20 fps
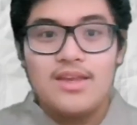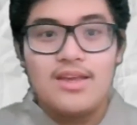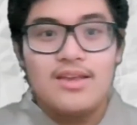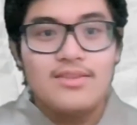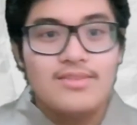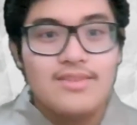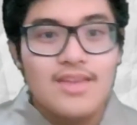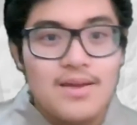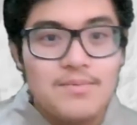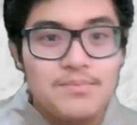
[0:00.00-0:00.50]

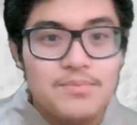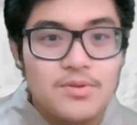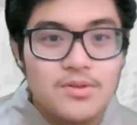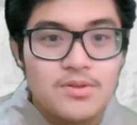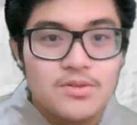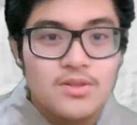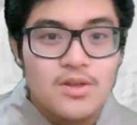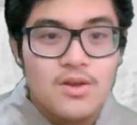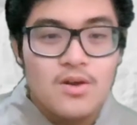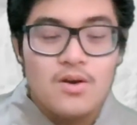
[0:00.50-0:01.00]

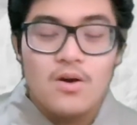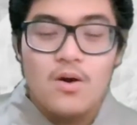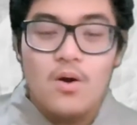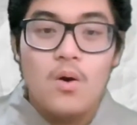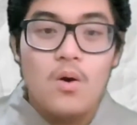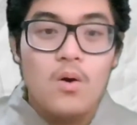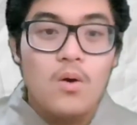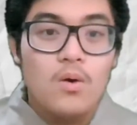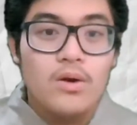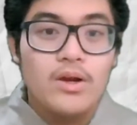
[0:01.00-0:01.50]
examples
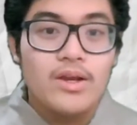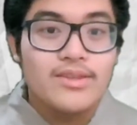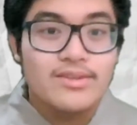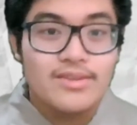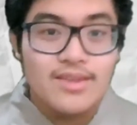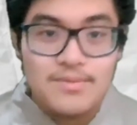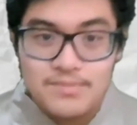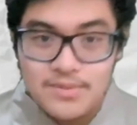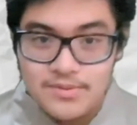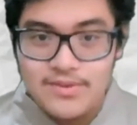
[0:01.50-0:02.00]
or
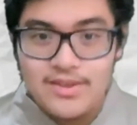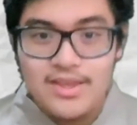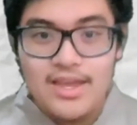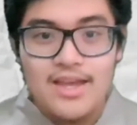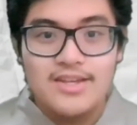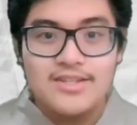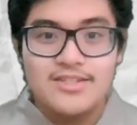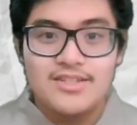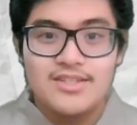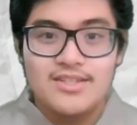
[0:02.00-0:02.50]

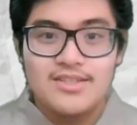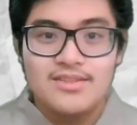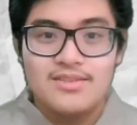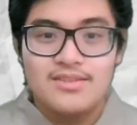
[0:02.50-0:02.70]
exemplification.